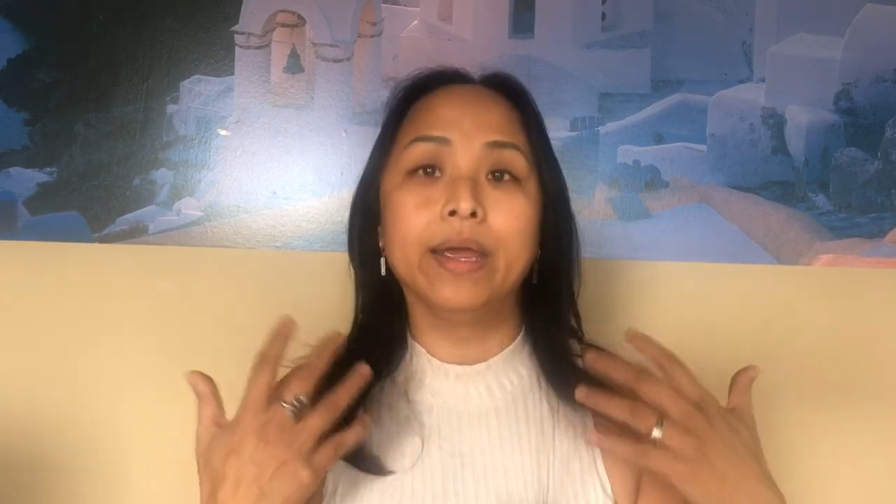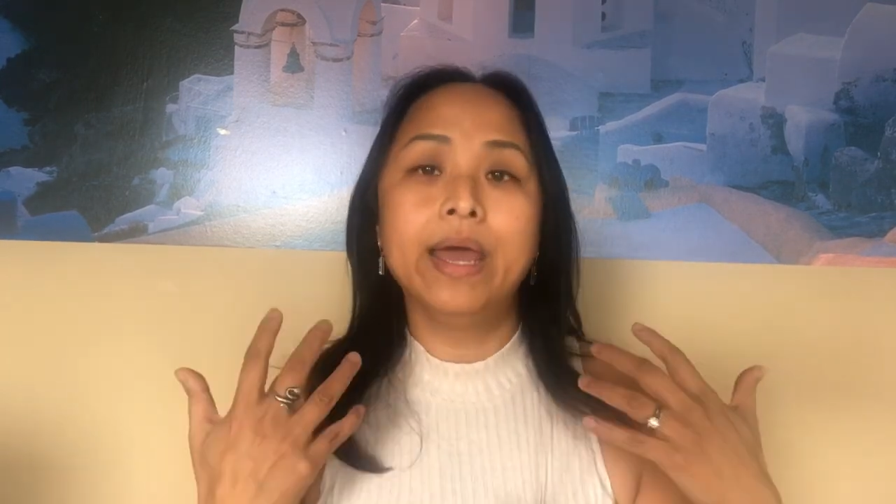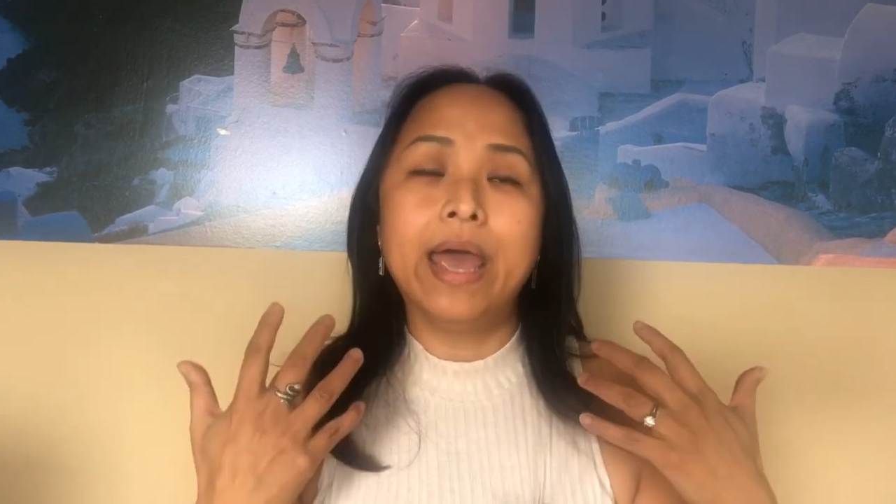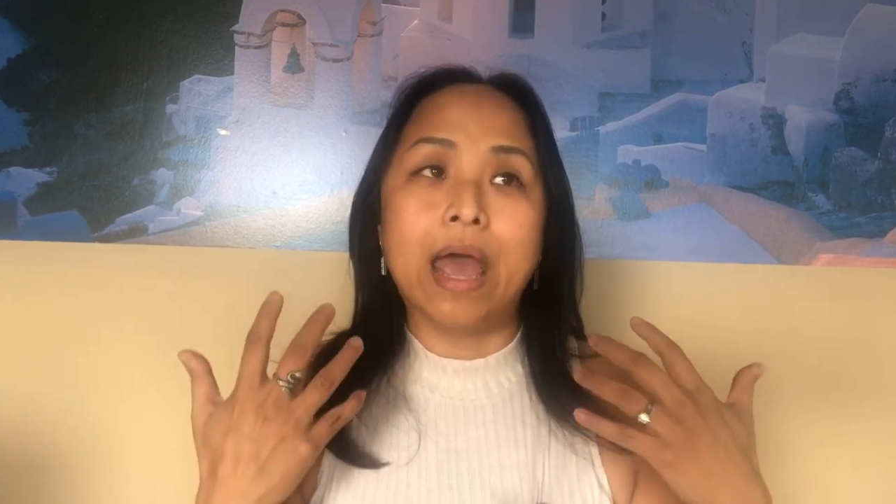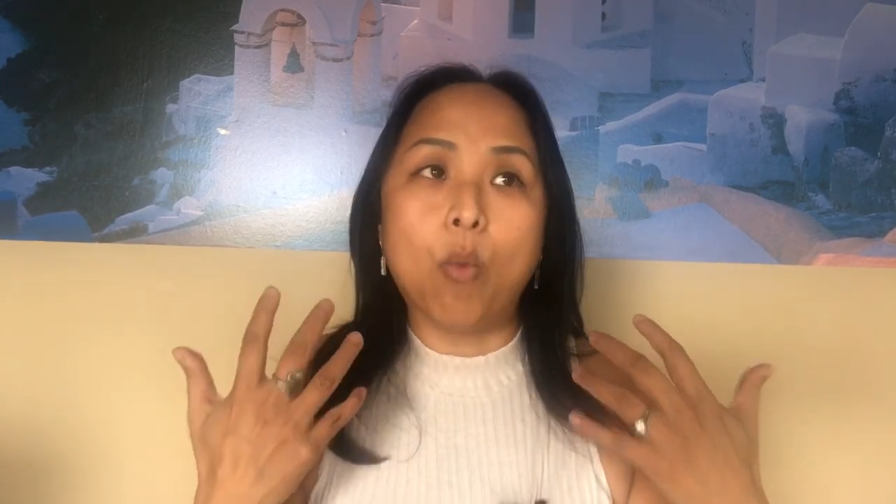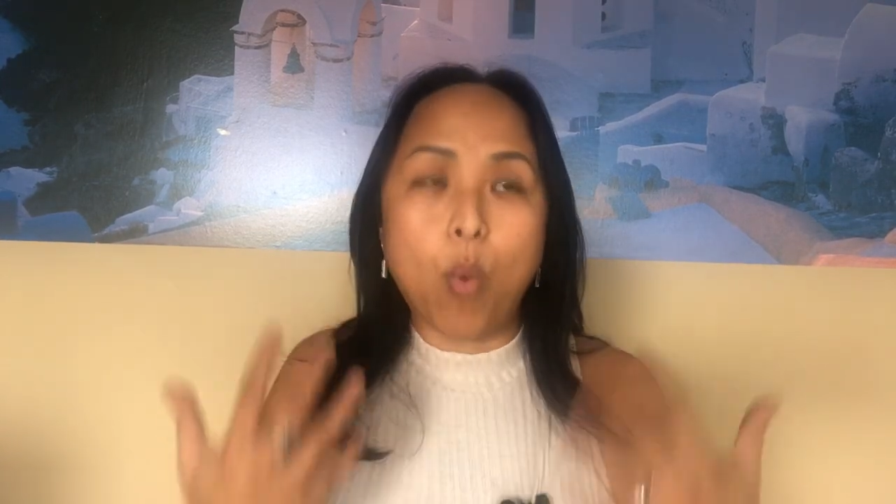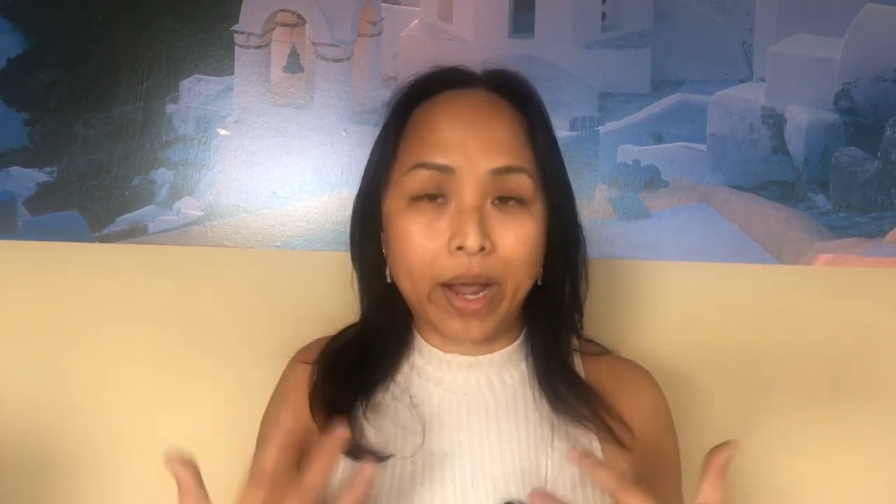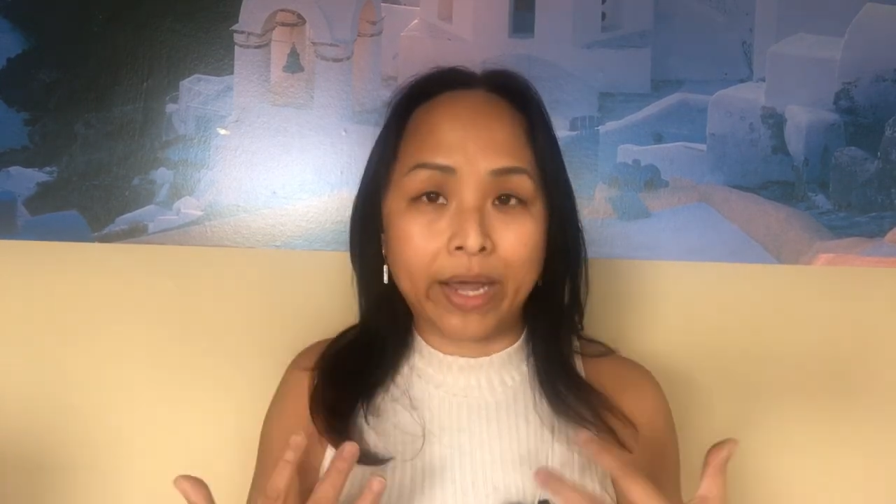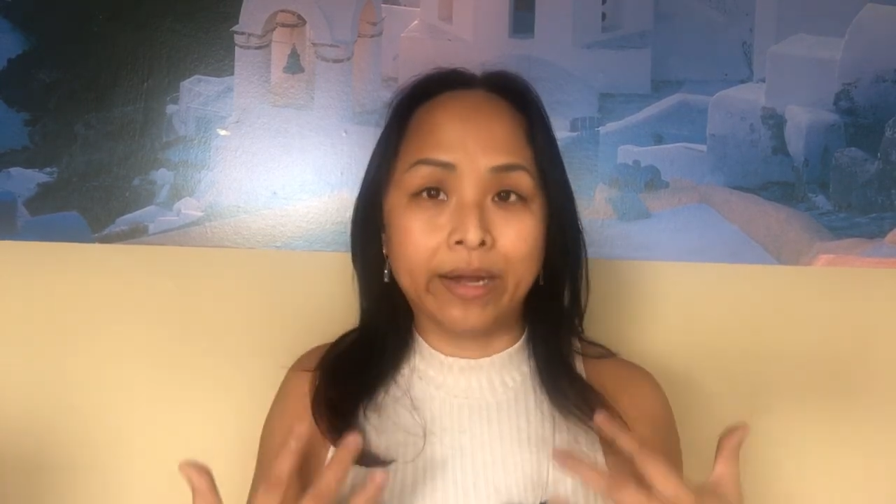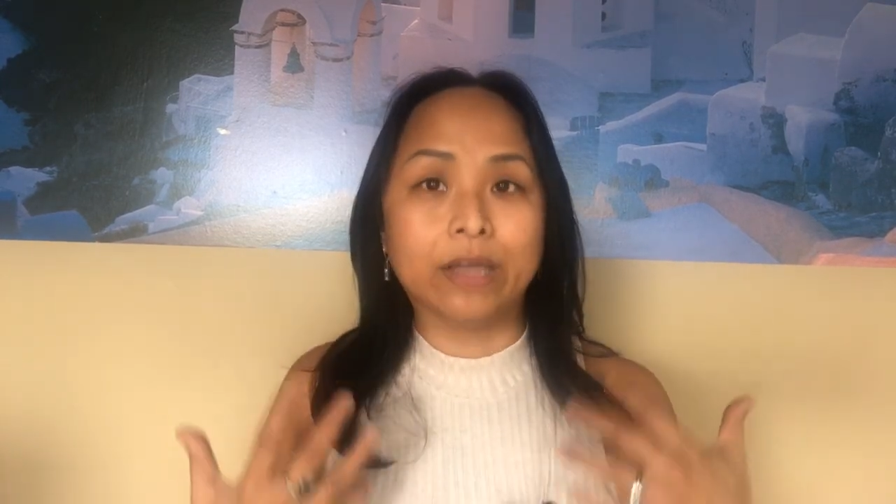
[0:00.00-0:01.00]
And what
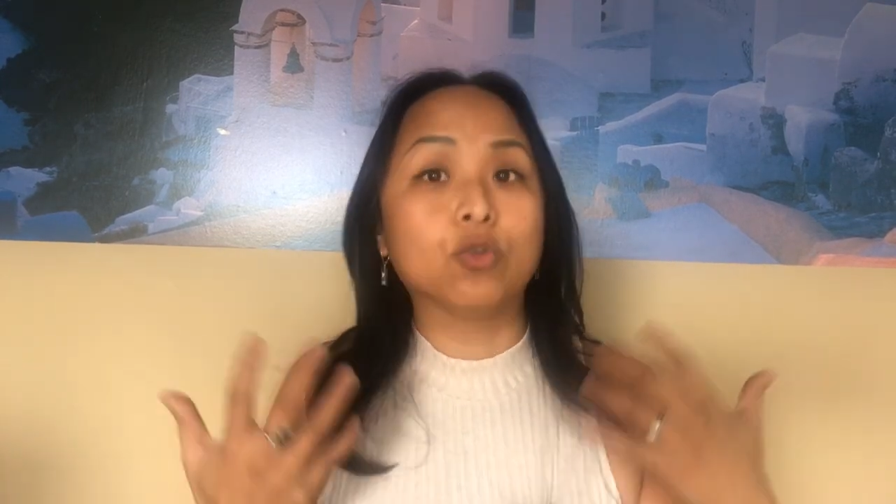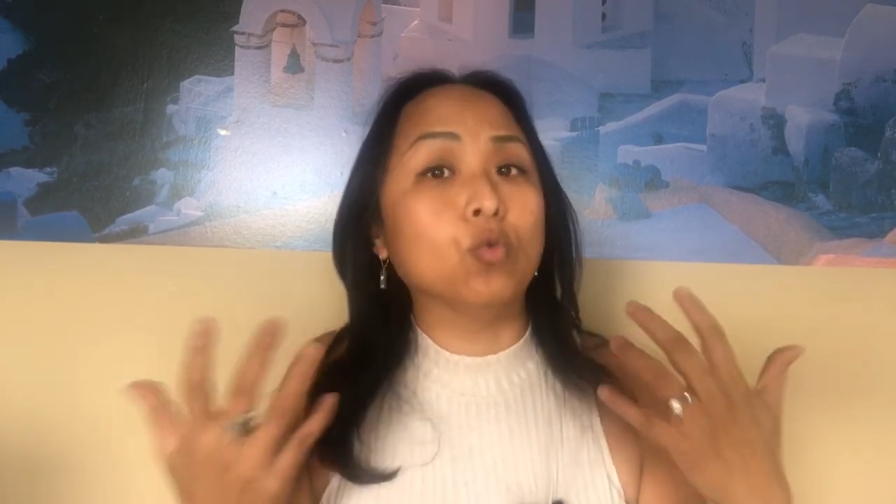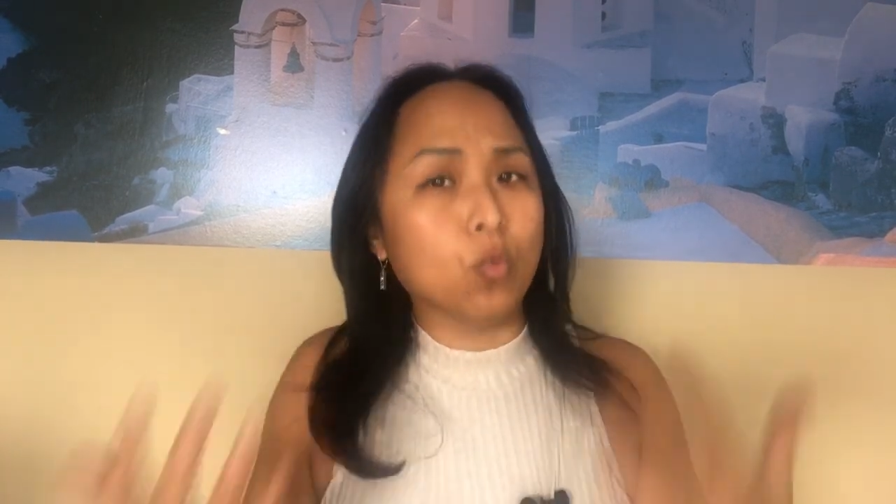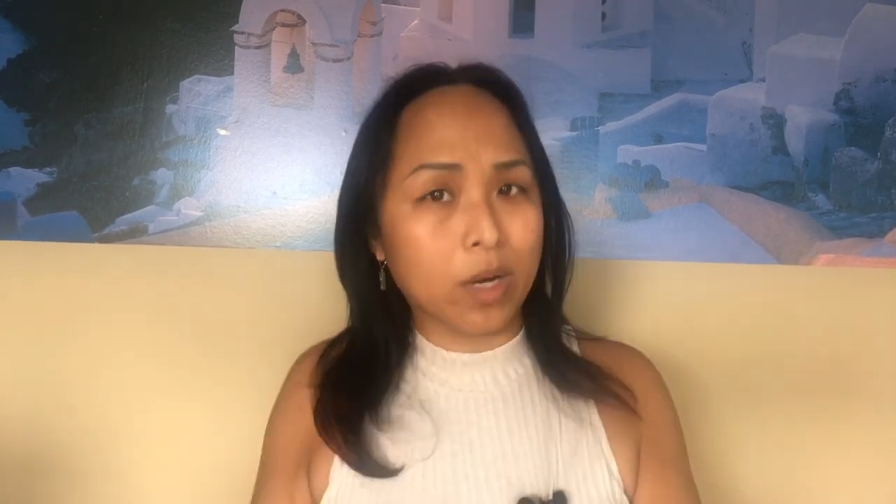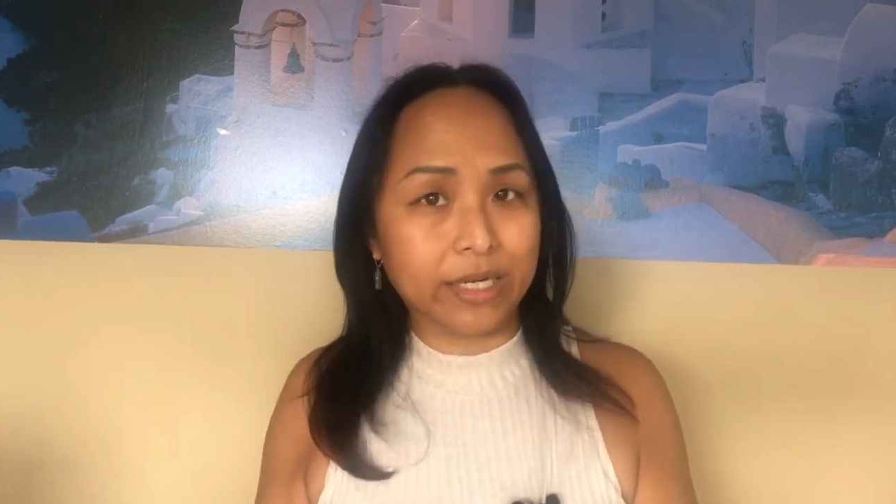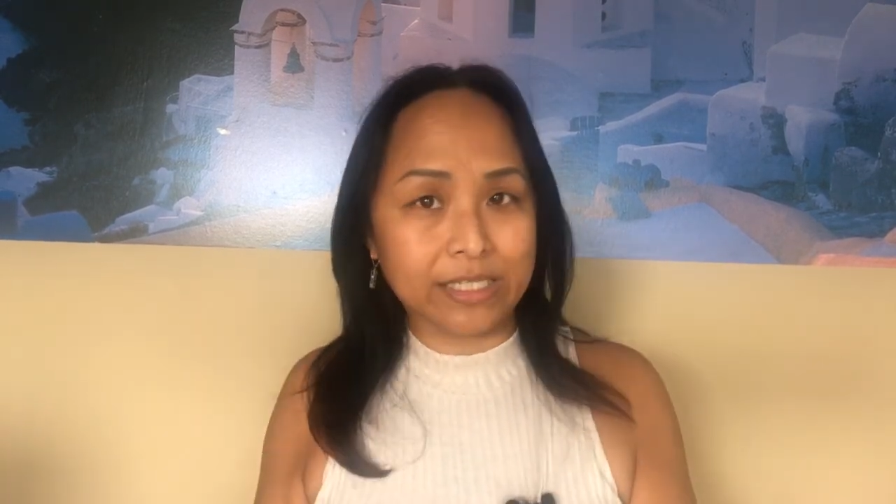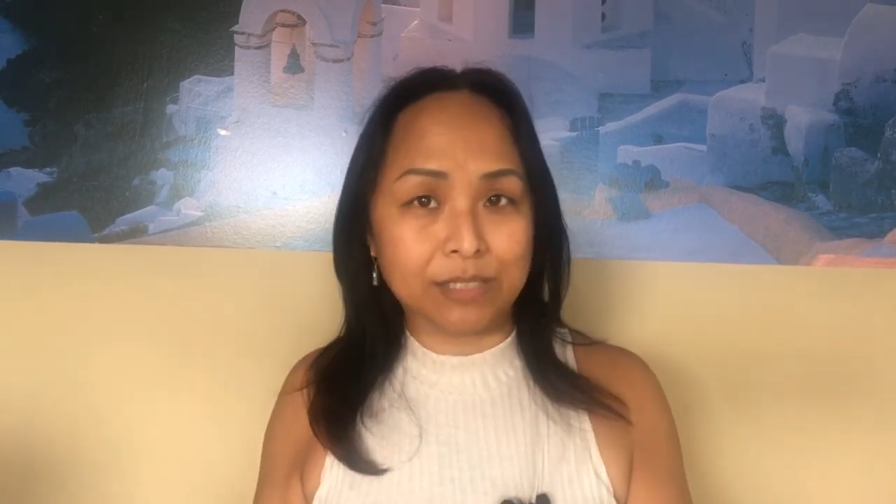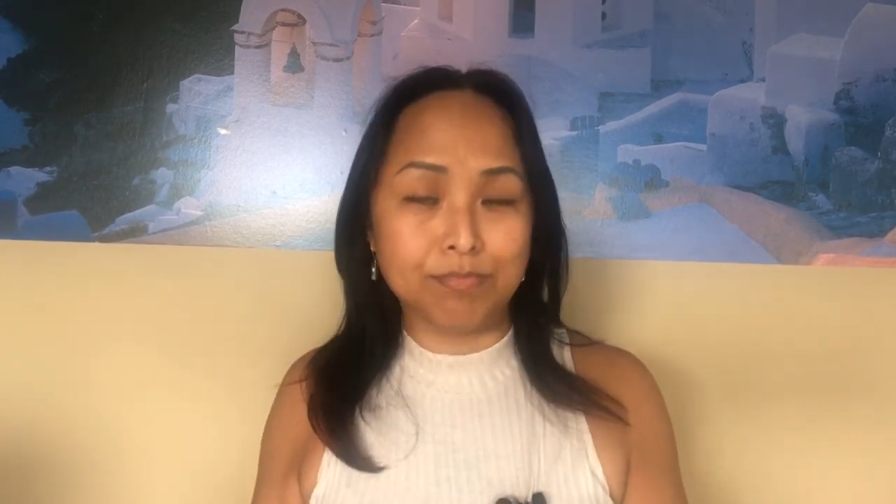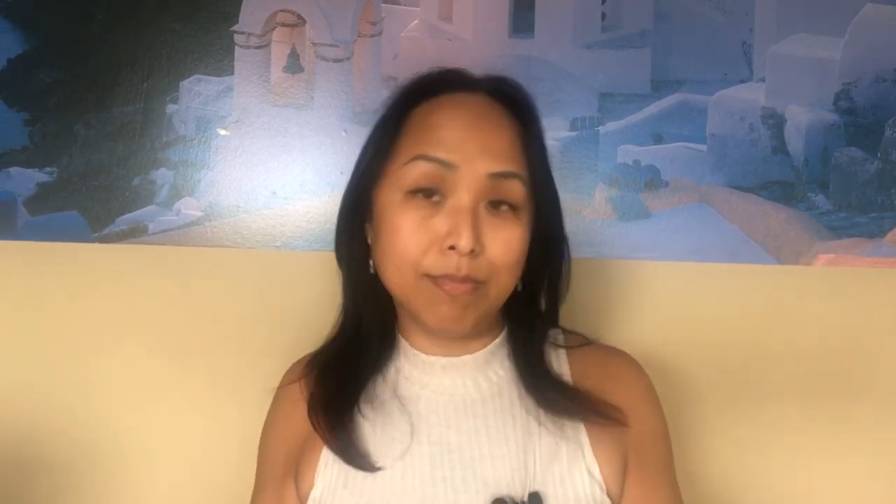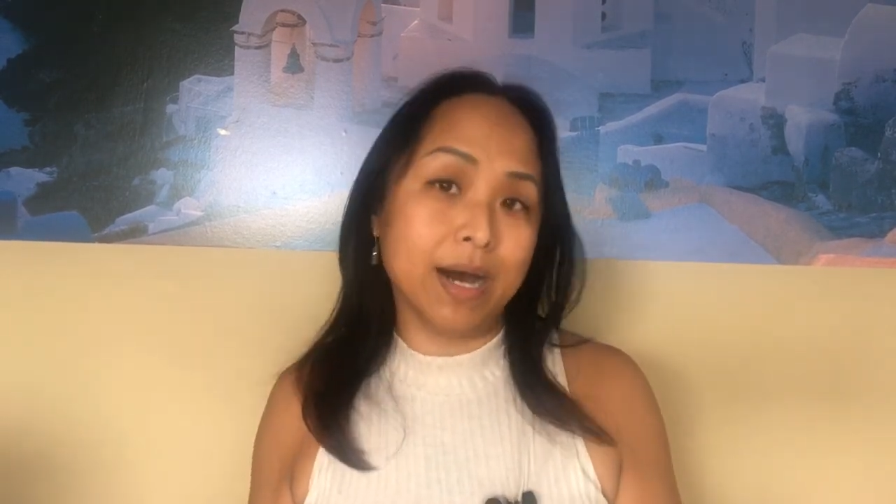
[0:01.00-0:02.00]
can I do? What is
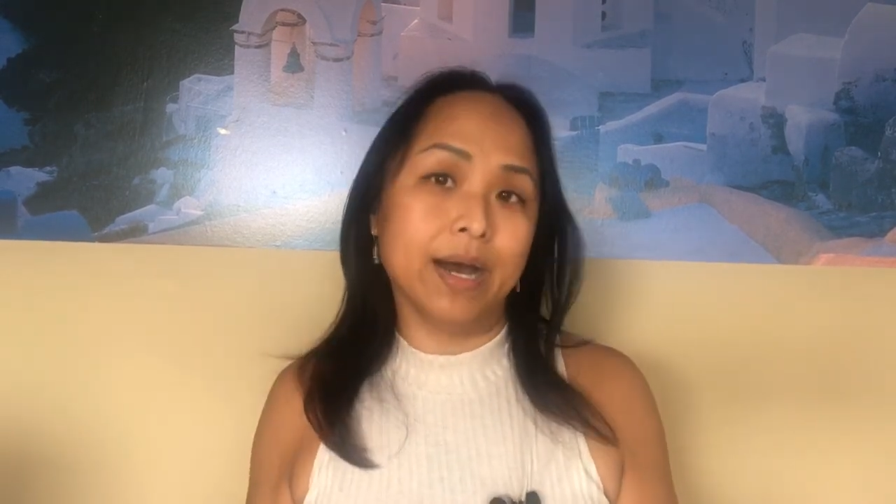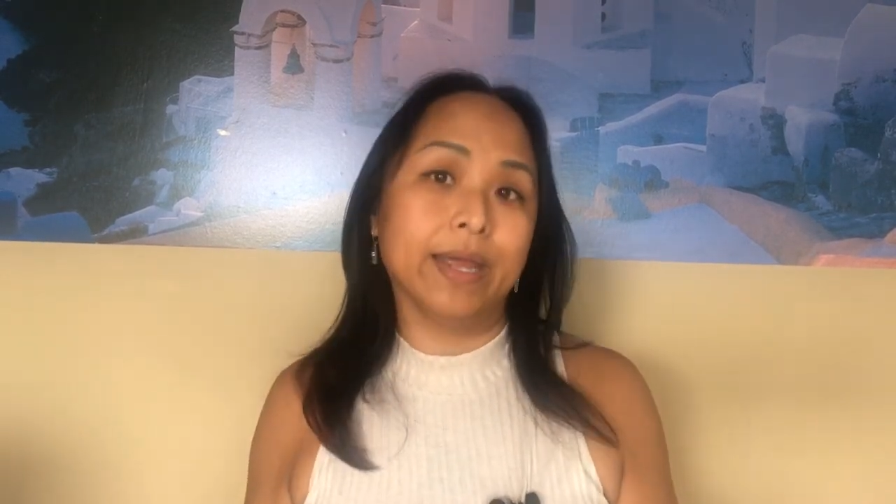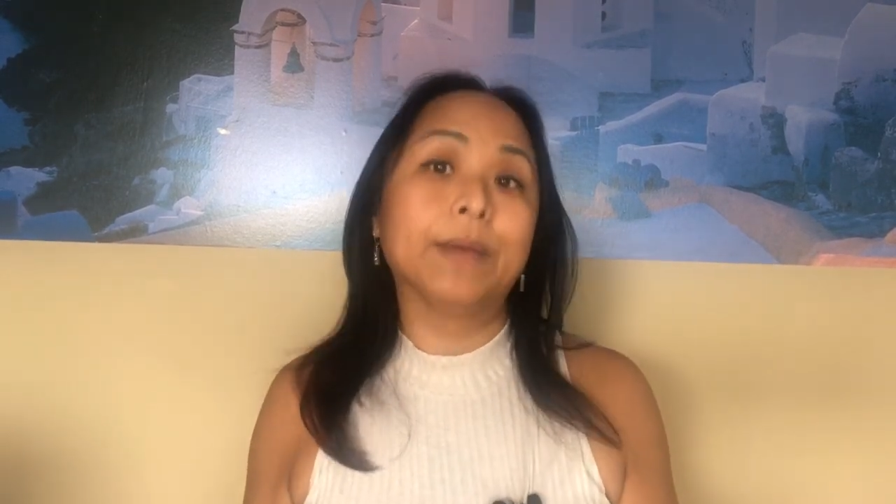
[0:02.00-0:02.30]
mine?